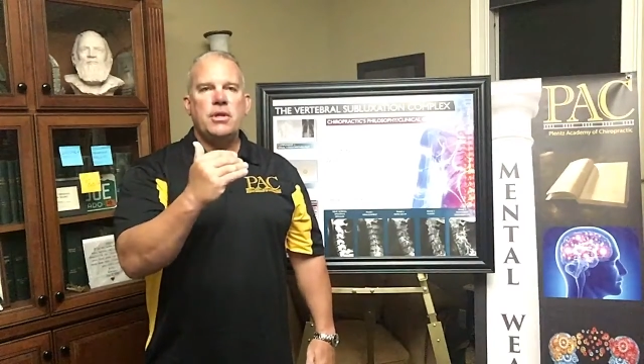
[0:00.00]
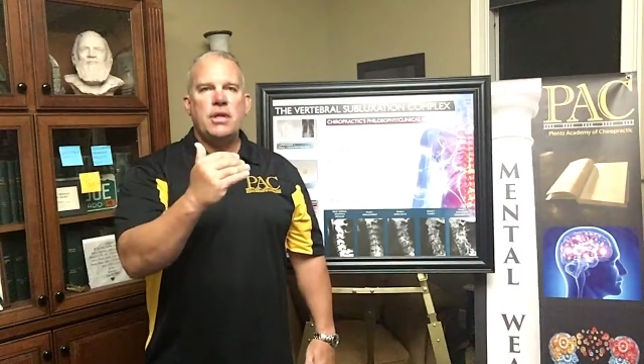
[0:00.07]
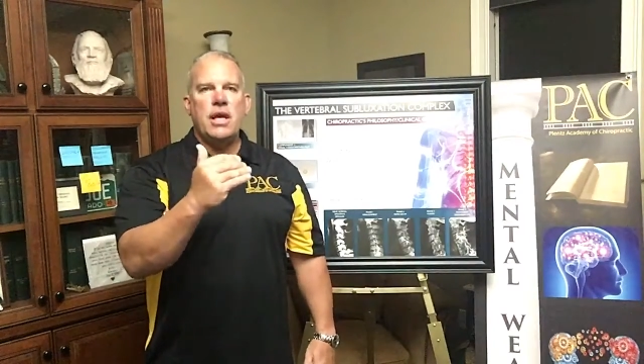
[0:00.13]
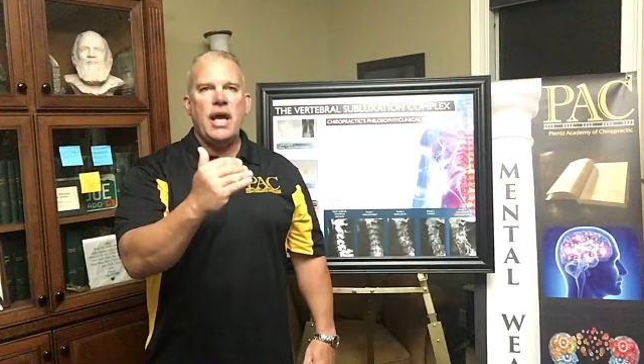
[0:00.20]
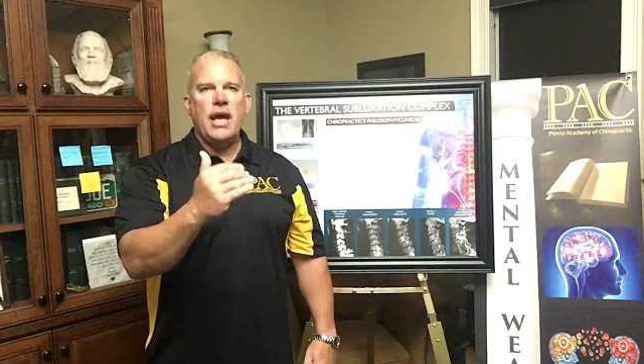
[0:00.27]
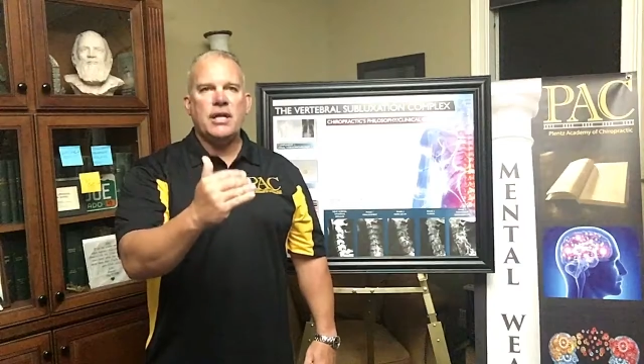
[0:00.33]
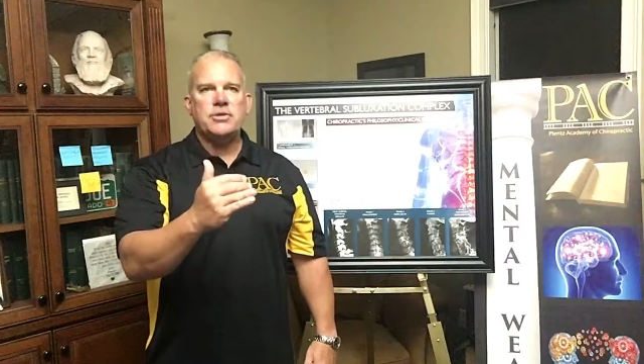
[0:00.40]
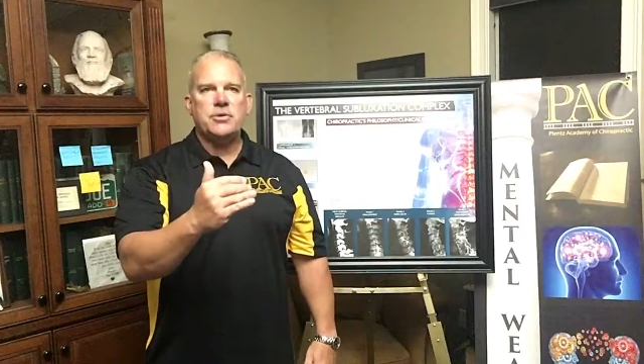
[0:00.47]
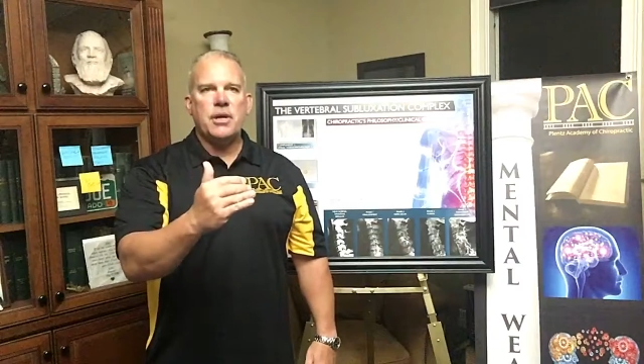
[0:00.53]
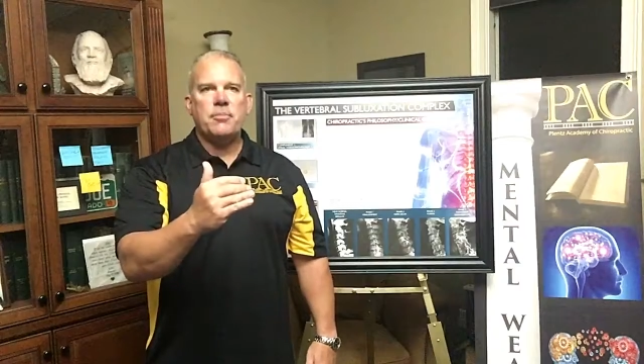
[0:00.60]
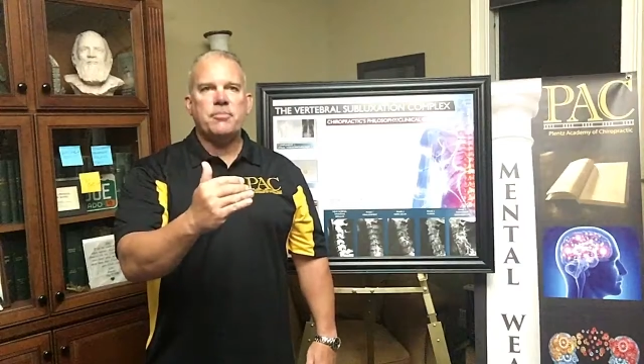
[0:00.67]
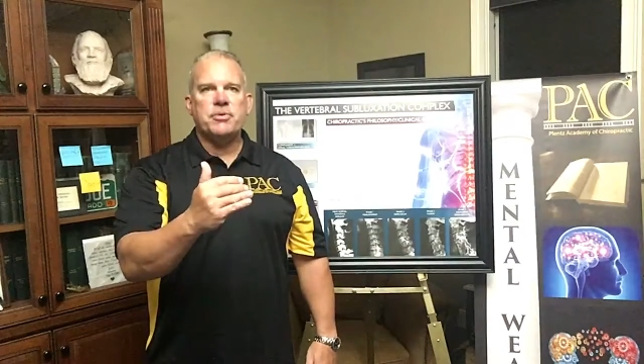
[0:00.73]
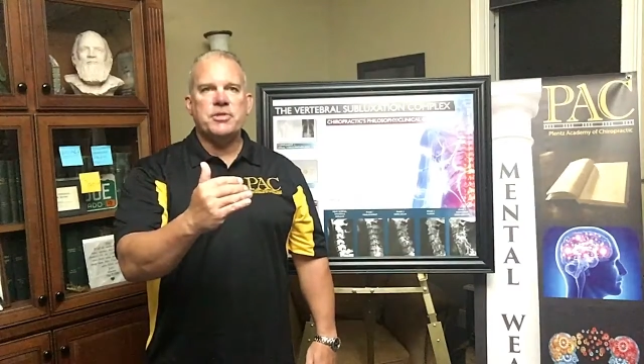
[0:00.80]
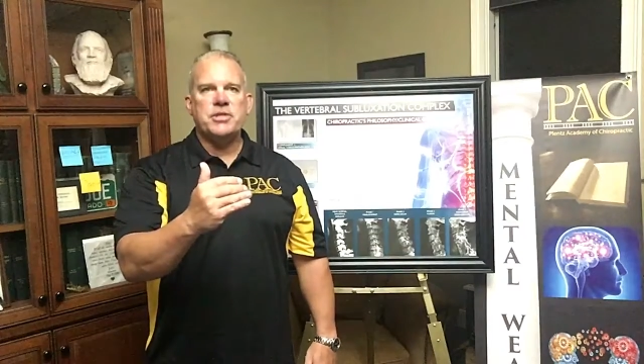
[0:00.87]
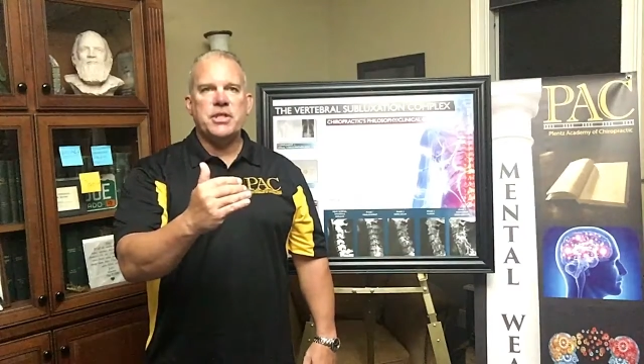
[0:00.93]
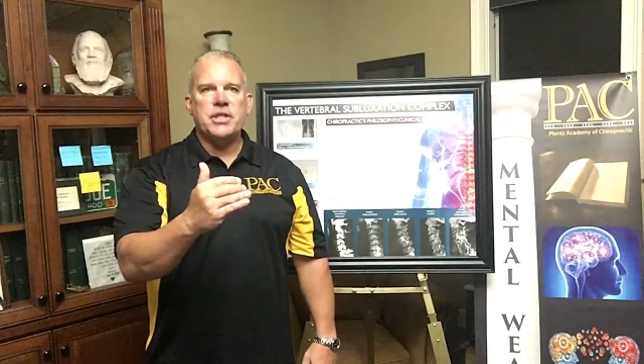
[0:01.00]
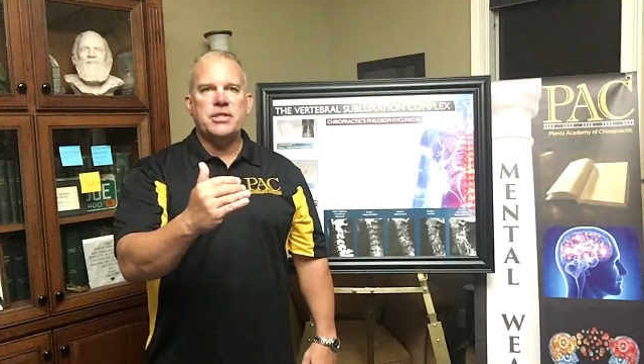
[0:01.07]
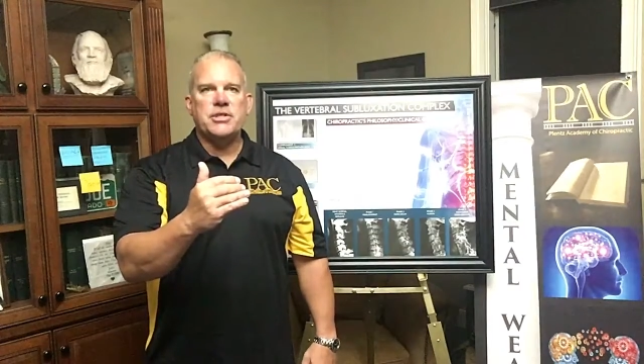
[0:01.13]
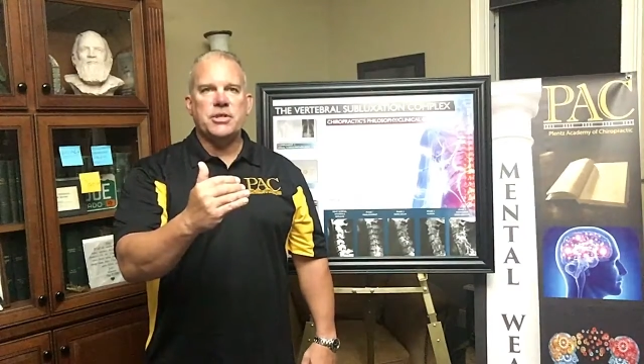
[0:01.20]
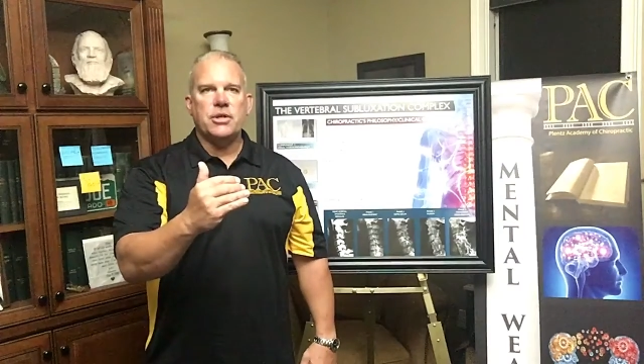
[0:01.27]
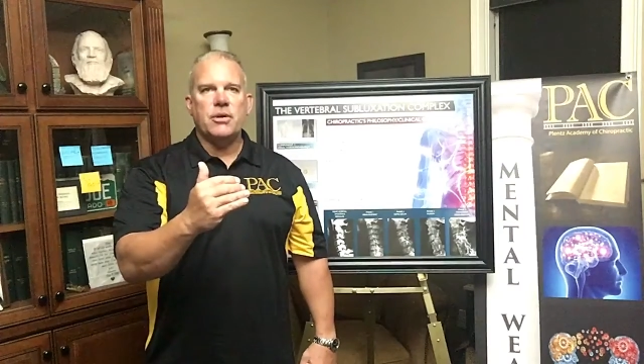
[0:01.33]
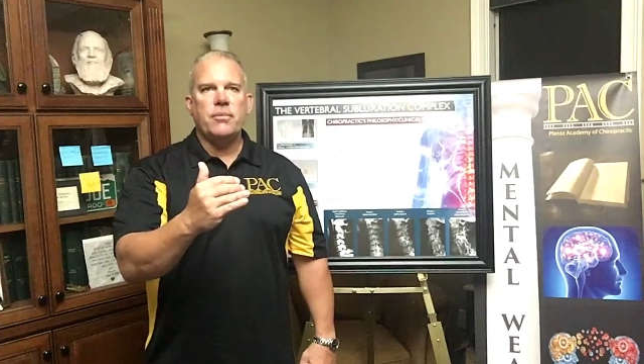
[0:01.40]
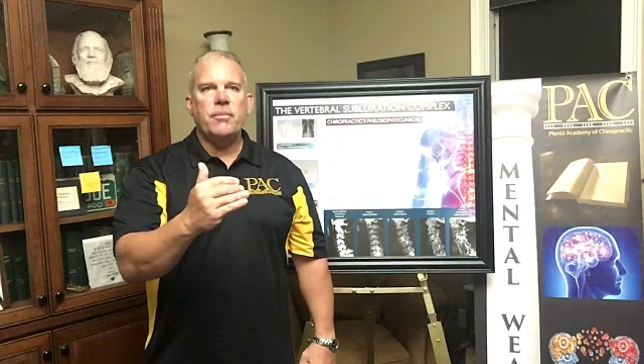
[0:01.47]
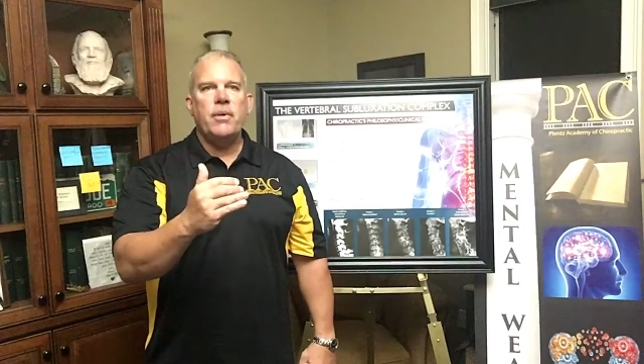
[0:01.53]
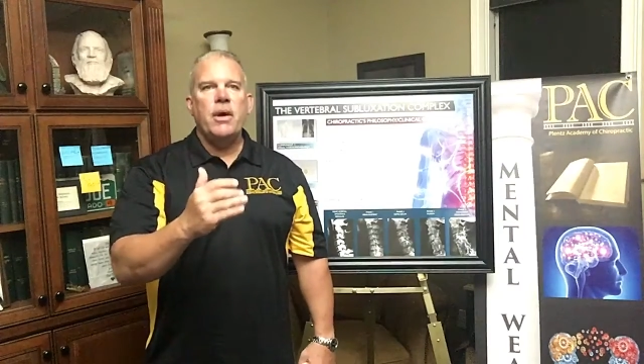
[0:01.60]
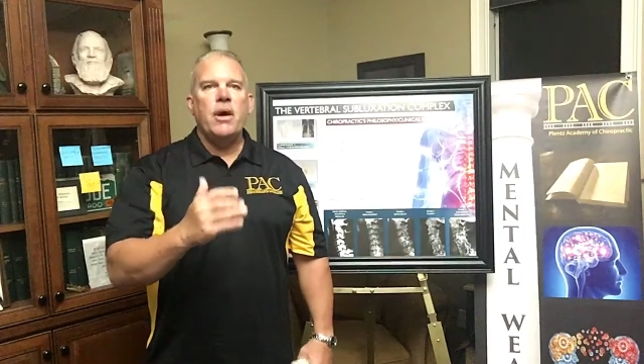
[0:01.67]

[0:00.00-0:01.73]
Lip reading: the x-ray procedure,